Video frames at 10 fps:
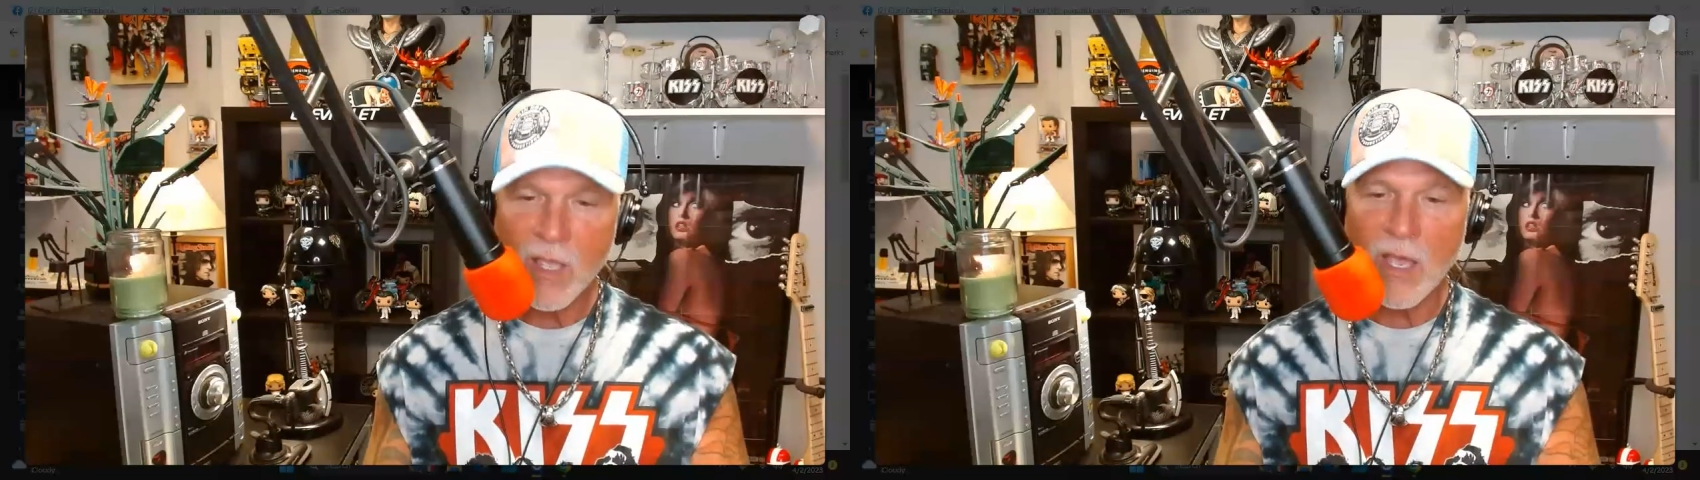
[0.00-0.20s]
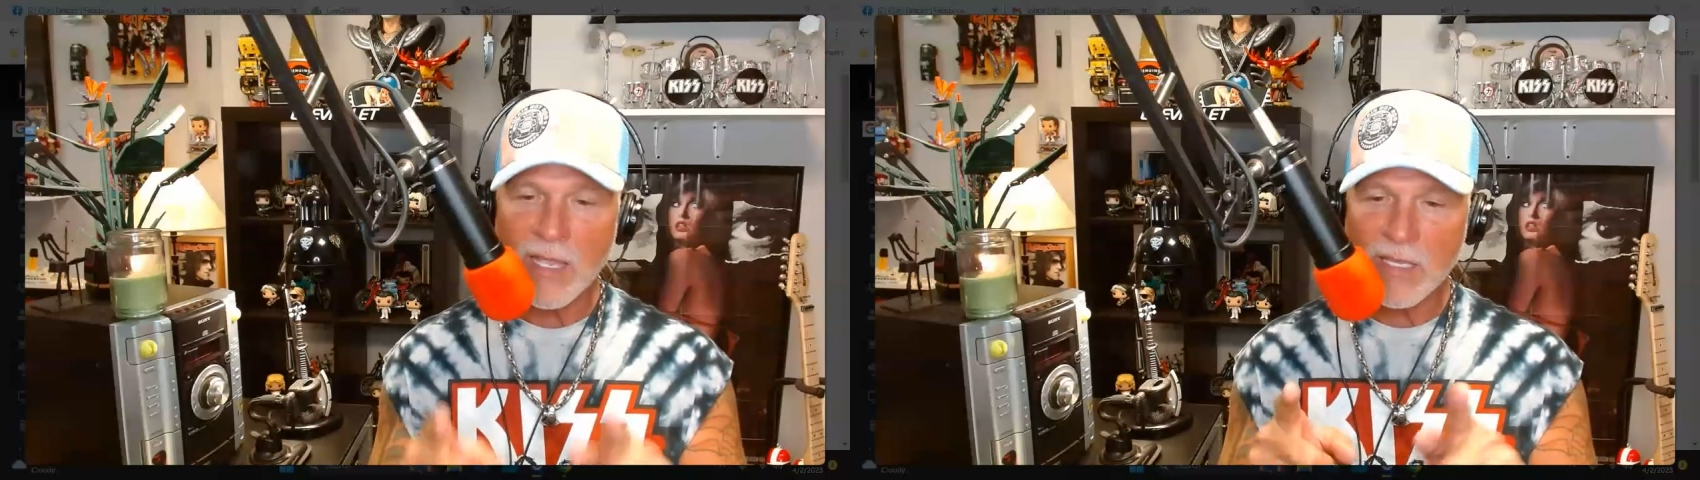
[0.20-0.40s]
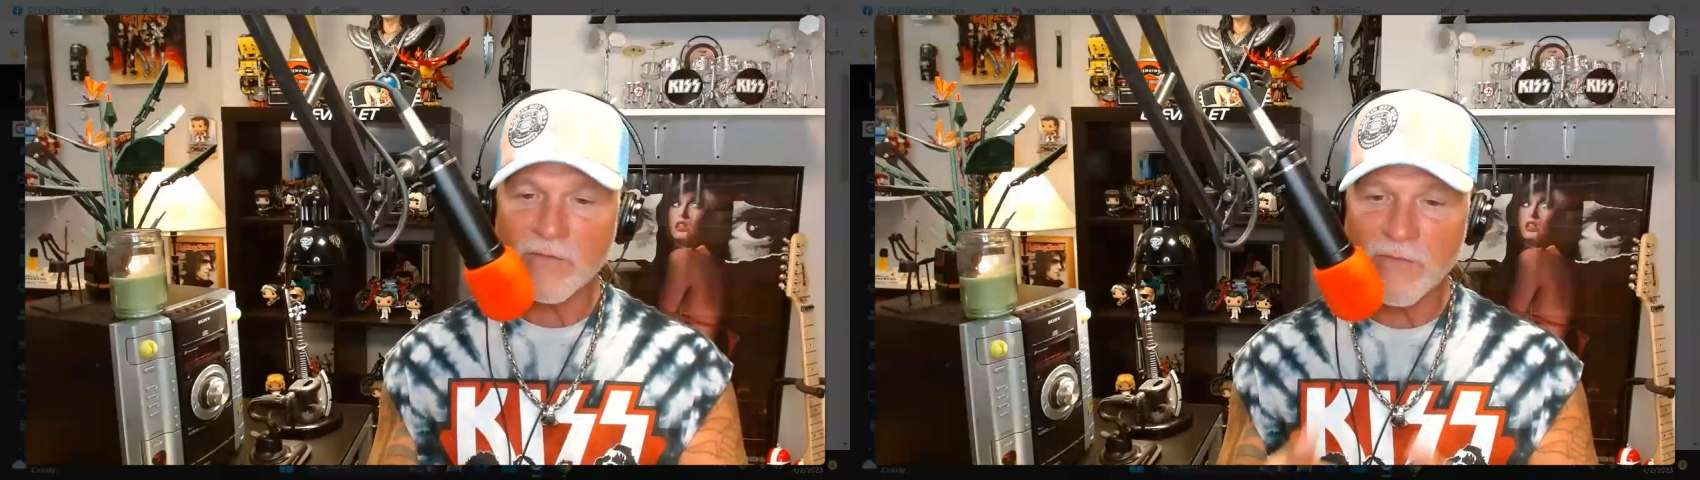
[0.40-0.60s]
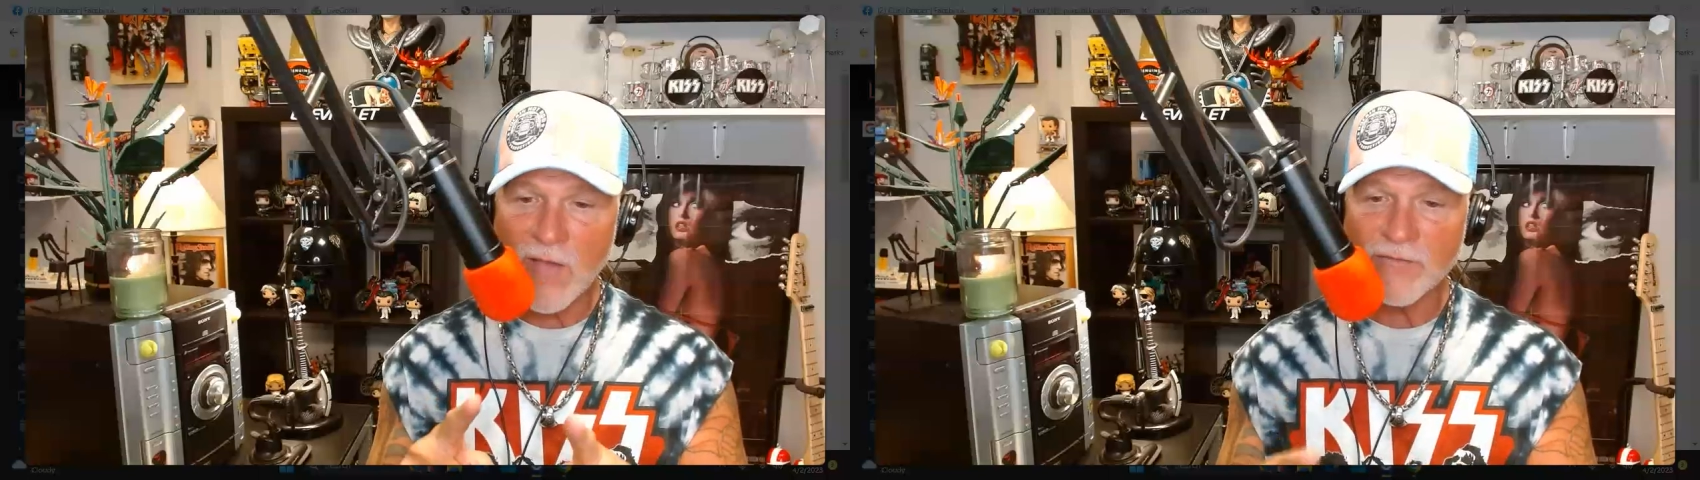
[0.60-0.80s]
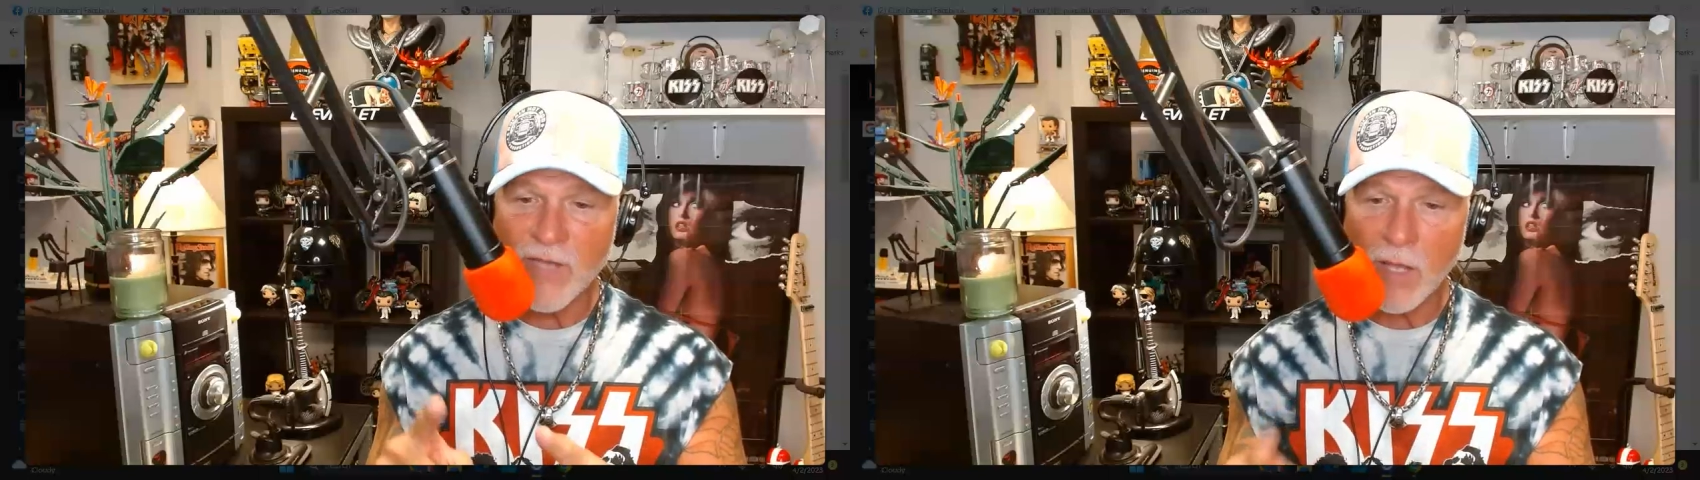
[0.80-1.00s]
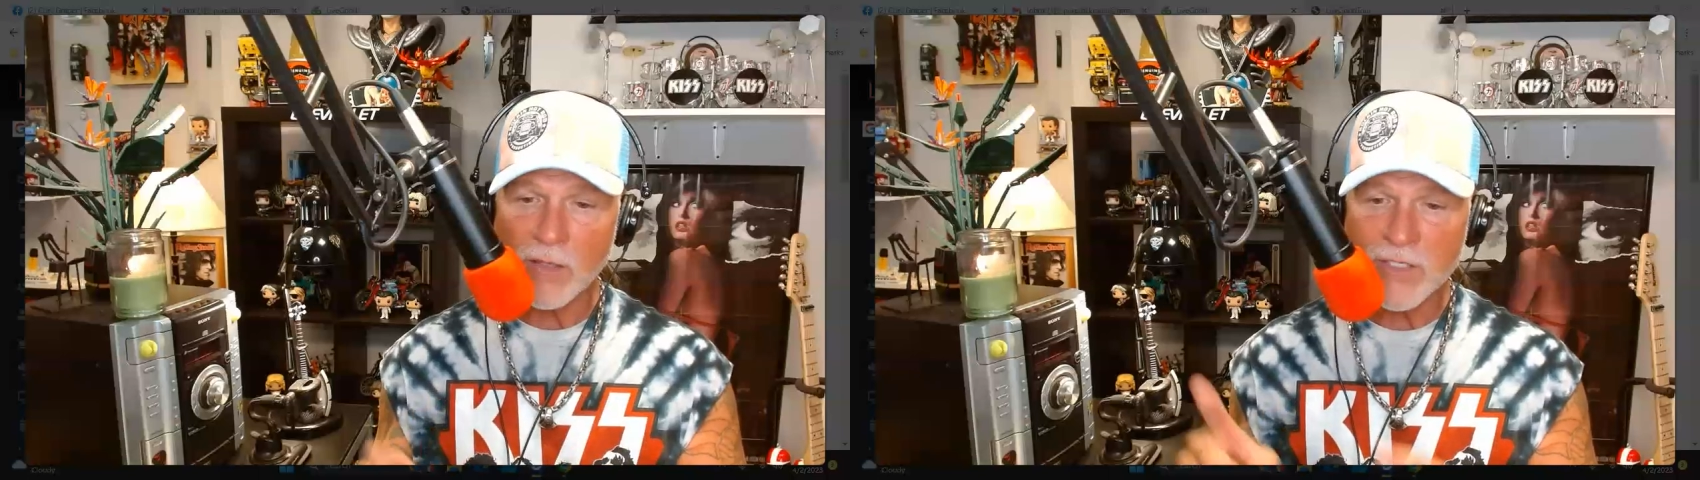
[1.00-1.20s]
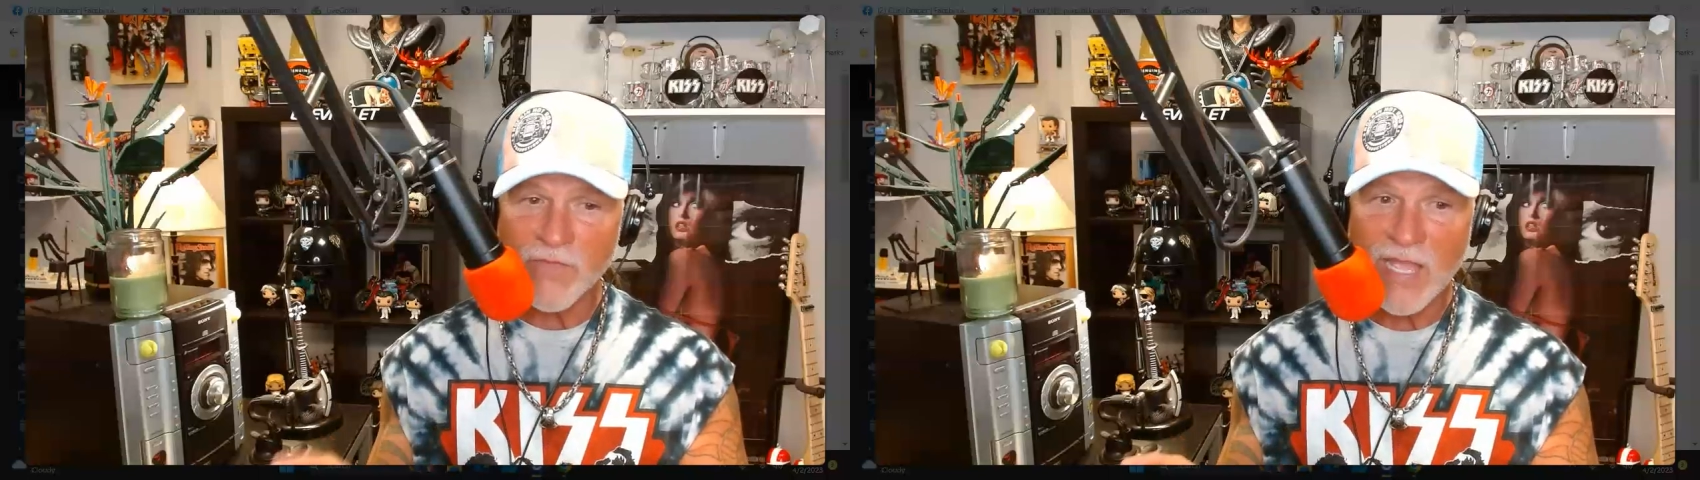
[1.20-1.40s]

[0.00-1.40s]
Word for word: I get $5 of